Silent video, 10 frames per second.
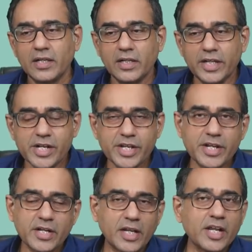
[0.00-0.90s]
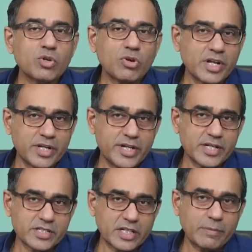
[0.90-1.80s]
18 and
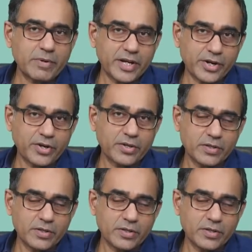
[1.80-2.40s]
28 slab rate.